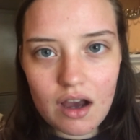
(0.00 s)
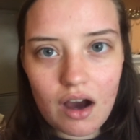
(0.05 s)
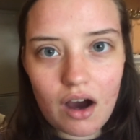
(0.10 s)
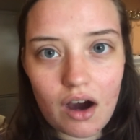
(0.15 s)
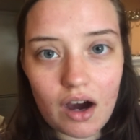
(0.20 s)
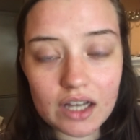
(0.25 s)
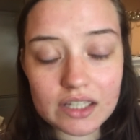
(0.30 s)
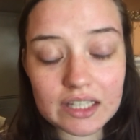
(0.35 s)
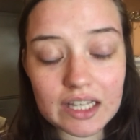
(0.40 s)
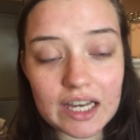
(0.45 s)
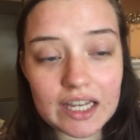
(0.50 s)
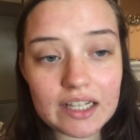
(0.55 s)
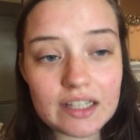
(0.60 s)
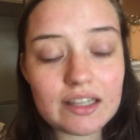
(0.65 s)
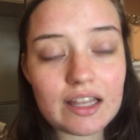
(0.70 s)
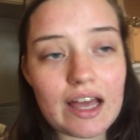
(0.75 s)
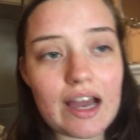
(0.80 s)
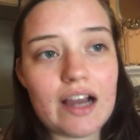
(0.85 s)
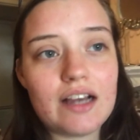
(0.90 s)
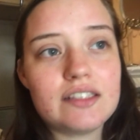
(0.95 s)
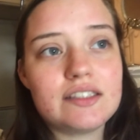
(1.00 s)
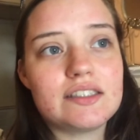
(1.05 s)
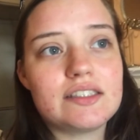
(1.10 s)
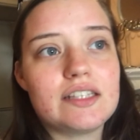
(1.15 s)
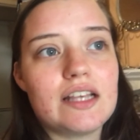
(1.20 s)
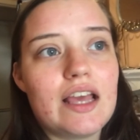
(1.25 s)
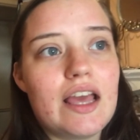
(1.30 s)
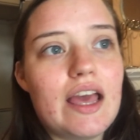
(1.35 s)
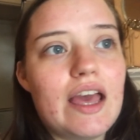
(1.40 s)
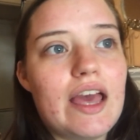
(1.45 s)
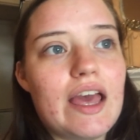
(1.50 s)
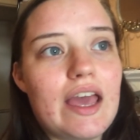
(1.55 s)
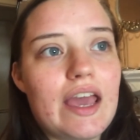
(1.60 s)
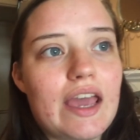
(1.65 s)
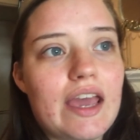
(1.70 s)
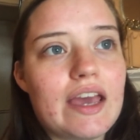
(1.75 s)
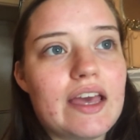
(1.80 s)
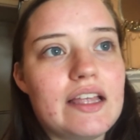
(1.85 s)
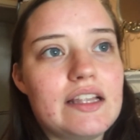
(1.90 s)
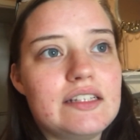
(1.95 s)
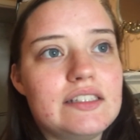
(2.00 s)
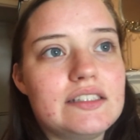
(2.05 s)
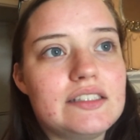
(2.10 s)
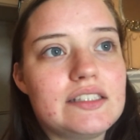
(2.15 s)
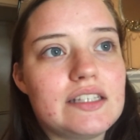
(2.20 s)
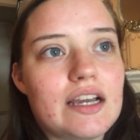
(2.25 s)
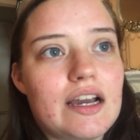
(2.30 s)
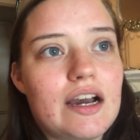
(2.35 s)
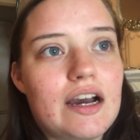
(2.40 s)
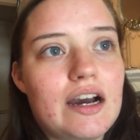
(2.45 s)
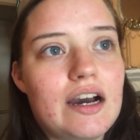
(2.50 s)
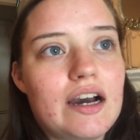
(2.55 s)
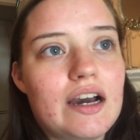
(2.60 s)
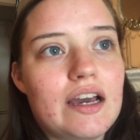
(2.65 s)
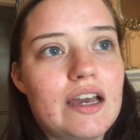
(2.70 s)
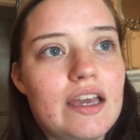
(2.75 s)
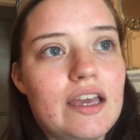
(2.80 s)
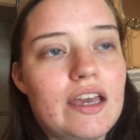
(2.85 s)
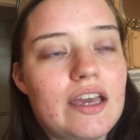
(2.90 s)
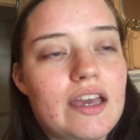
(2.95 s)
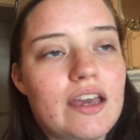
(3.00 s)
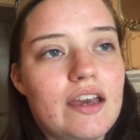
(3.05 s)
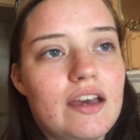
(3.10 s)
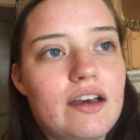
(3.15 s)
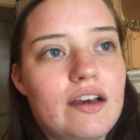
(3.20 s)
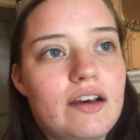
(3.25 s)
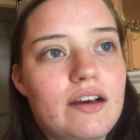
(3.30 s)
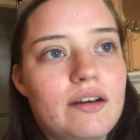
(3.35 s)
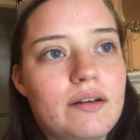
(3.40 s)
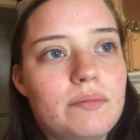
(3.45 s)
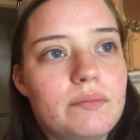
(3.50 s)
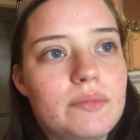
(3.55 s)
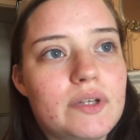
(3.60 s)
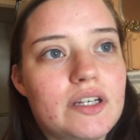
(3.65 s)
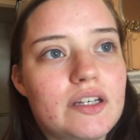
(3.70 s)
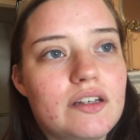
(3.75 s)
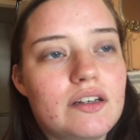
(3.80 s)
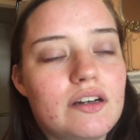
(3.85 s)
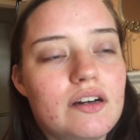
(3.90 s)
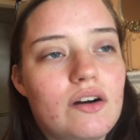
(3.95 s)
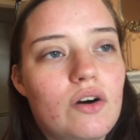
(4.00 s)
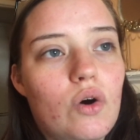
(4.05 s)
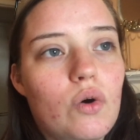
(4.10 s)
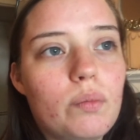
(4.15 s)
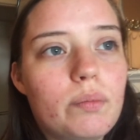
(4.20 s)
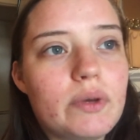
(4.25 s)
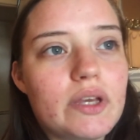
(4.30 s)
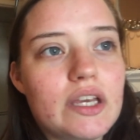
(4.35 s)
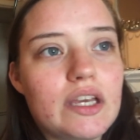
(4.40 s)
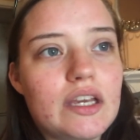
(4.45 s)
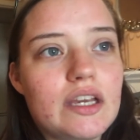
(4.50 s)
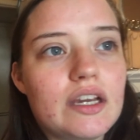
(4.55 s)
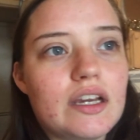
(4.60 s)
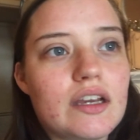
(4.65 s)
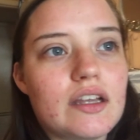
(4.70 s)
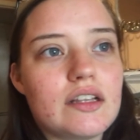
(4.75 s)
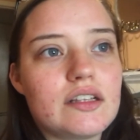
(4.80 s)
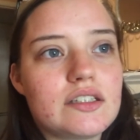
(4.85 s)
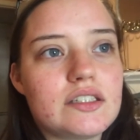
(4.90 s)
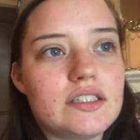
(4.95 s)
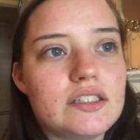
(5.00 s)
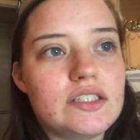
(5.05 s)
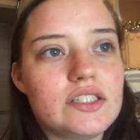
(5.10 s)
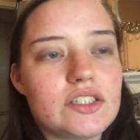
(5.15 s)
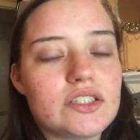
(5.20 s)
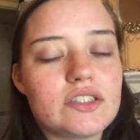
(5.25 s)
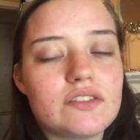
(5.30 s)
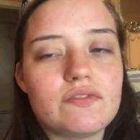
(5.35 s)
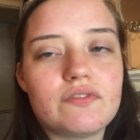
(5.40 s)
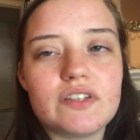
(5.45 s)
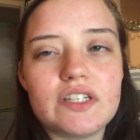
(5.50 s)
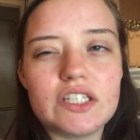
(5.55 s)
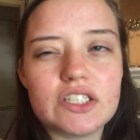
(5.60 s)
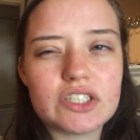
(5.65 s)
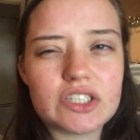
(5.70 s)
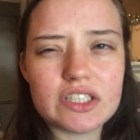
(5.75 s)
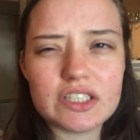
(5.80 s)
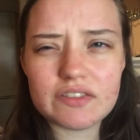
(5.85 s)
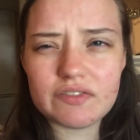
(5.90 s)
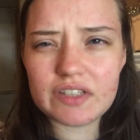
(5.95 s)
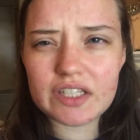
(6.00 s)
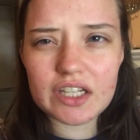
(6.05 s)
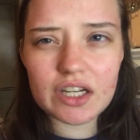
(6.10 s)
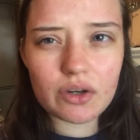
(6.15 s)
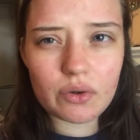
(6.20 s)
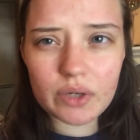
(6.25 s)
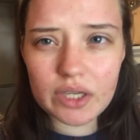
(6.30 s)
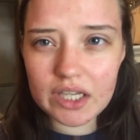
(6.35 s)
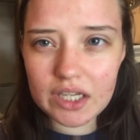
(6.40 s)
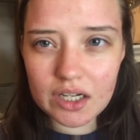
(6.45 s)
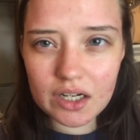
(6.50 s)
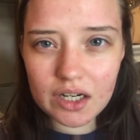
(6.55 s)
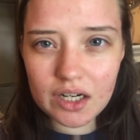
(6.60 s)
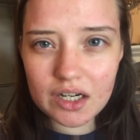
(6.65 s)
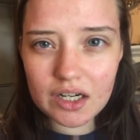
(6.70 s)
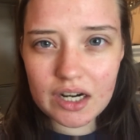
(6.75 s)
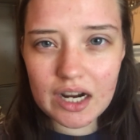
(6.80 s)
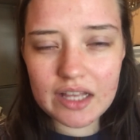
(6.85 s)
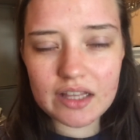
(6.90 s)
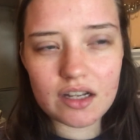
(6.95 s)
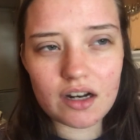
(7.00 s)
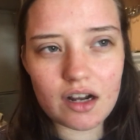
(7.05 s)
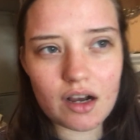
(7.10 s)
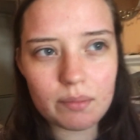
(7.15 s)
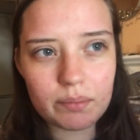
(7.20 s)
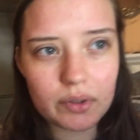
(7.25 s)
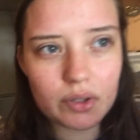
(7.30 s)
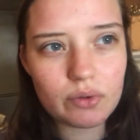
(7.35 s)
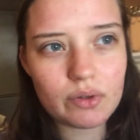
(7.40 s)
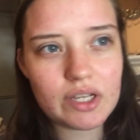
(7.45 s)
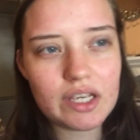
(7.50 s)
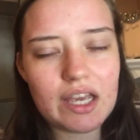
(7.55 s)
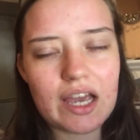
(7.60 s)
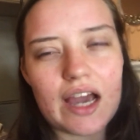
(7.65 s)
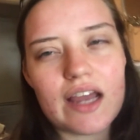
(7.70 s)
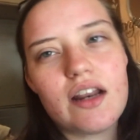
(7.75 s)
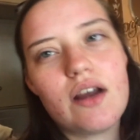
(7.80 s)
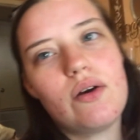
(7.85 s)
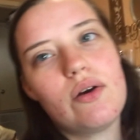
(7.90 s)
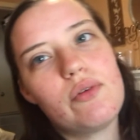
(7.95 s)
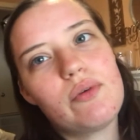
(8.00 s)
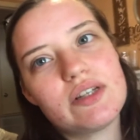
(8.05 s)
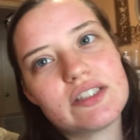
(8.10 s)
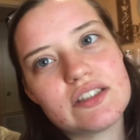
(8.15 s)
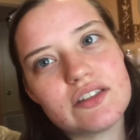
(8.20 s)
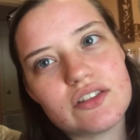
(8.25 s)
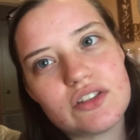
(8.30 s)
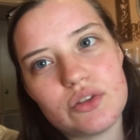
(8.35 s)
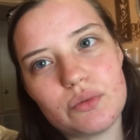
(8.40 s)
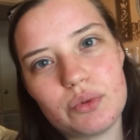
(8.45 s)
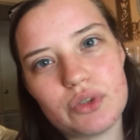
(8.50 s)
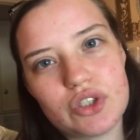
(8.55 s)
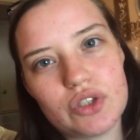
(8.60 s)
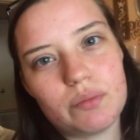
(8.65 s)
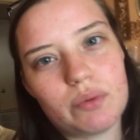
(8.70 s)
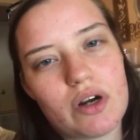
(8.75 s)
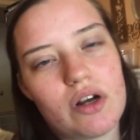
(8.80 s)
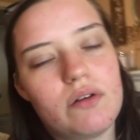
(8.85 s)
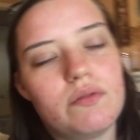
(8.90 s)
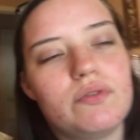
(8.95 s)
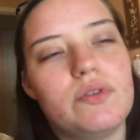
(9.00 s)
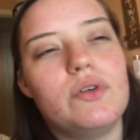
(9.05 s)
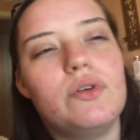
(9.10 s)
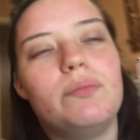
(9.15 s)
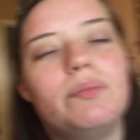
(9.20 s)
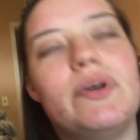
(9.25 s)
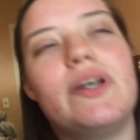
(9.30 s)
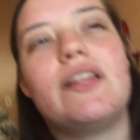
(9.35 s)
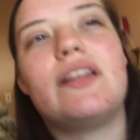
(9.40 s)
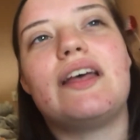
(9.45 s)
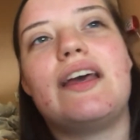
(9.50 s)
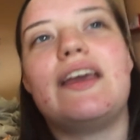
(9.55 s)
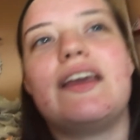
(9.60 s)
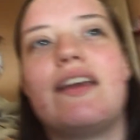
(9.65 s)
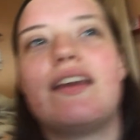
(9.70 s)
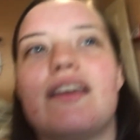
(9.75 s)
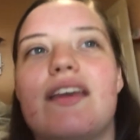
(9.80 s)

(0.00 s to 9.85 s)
online class, and I am hoping to just finish the video here and then upload it. I know it wasn't super helpful, but like,